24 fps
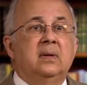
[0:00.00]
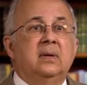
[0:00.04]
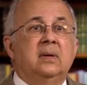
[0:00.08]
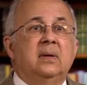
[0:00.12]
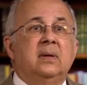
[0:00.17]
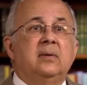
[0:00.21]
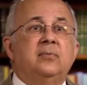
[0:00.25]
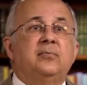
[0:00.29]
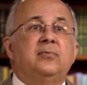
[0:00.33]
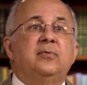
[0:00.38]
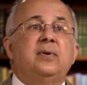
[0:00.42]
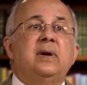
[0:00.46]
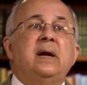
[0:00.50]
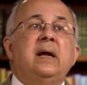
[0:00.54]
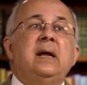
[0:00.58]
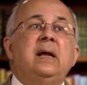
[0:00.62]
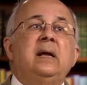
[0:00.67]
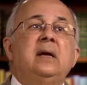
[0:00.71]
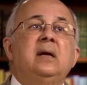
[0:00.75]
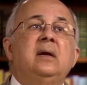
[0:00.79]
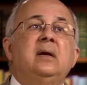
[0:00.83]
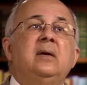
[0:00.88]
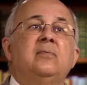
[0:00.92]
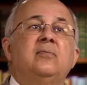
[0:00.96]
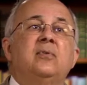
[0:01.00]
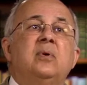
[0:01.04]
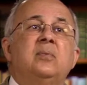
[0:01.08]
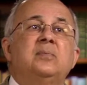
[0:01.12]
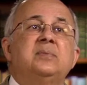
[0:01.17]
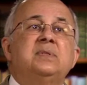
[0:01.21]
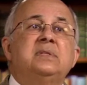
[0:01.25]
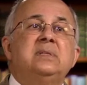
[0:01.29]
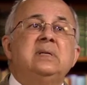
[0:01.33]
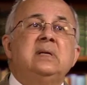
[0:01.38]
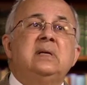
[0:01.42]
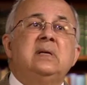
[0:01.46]
refrain from
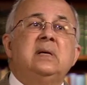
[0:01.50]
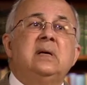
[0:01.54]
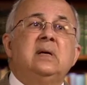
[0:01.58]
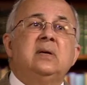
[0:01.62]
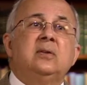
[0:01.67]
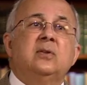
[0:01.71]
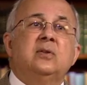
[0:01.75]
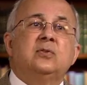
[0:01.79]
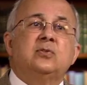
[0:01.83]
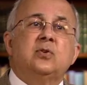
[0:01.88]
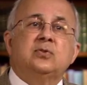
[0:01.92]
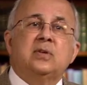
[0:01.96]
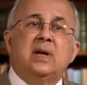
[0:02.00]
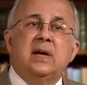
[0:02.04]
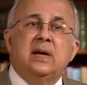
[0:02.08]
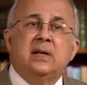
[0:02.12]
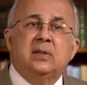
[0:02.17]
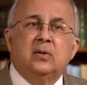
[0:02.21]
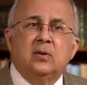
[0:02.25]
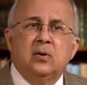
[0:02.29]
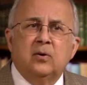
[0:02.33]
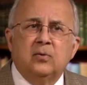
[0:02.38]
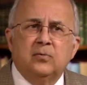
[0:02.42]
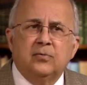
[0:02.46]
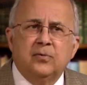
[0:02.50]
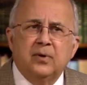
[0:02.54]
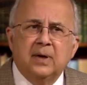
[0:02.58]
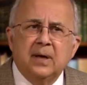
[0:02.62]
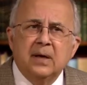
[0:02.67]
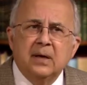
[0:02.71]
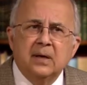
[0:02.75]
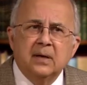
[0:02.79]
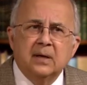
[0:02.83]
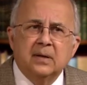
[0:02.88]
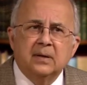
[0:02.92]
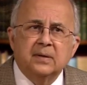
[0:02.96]
seeking the society of
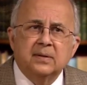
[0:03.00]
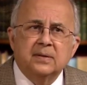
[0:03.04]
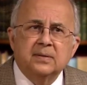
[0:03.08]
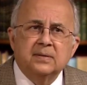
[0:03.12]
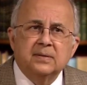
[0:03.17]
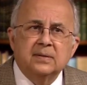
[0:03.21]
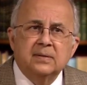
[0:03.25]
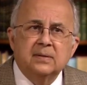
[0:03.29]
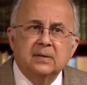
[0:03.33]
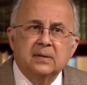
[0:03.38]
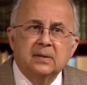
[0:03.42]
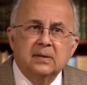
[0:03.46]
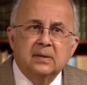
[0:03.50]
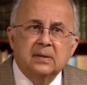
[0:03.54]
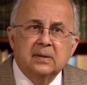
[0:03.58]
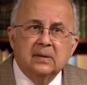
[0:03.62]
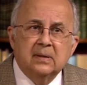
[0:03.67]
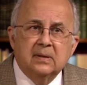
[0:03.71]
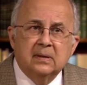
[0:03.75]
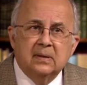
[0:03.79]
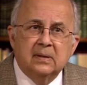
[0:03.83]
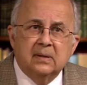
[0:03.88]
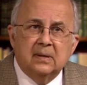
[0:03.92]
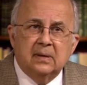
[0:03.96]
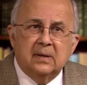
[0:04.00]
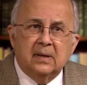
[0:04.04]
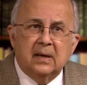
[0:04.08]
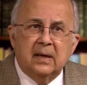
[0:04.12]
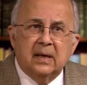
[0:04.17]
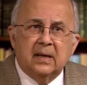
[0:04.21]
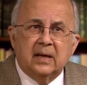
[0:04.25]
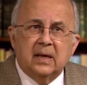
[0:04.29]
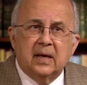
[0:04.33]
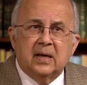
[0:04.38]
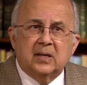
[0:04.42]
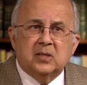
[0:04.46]
kings,
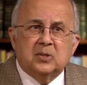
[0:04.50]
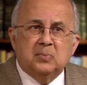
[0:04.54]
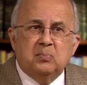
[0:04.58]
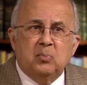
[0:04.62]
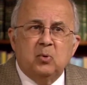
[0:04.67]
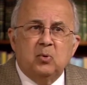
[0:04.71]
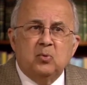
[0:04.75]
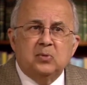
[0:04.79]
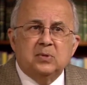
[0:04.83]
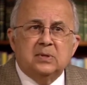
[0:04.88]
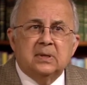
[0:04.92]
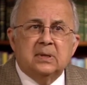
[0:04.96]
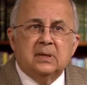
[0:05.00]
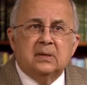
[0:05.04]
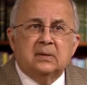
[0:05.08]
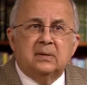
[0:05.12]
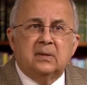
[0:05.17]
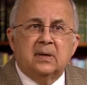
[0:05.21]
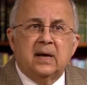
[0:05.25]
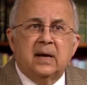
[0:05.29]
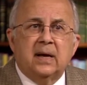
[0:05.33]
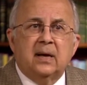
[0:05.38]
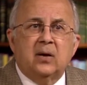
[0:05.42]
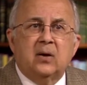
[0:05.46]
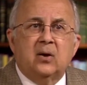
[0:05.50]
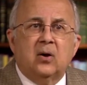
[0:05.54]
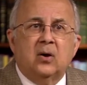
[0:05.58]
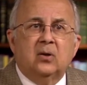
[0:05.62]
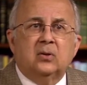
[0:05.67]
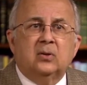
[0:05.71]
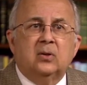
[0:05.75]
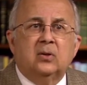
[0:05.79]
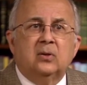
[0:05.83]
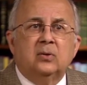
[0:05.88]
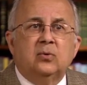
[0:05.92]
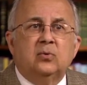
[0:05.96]
like exposing dry
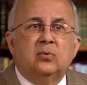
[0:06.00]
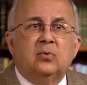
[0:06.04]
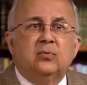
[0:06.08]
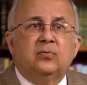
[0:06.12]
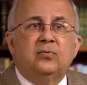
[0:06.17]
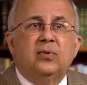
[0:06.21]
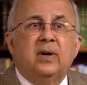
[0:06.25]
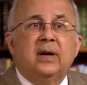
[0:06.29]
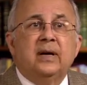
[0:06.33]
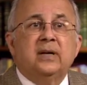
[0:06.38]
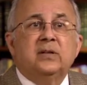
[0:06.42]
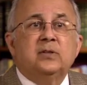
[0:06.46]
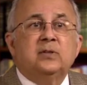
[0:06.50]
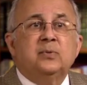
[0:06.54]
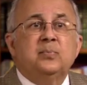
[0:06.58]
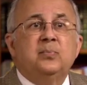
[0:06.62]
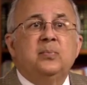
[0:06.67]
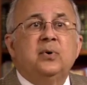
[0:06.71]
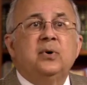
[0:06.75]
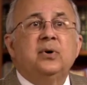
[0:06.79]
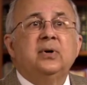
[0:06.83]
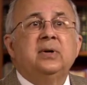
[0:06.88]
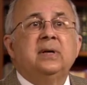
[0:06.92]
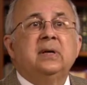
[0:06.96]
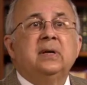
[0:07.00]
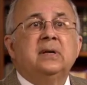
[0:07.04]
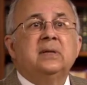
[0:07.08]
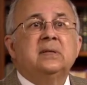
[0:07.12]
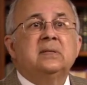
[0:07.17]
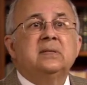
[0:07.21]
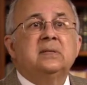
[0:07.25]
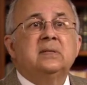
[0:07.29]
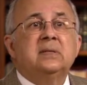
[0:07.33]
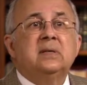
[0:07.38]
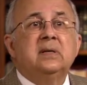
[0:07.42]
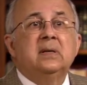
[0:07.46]
cotton to fire's
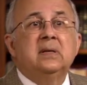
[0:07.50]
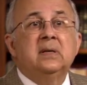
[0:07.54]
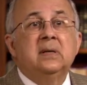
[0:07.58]
burnings.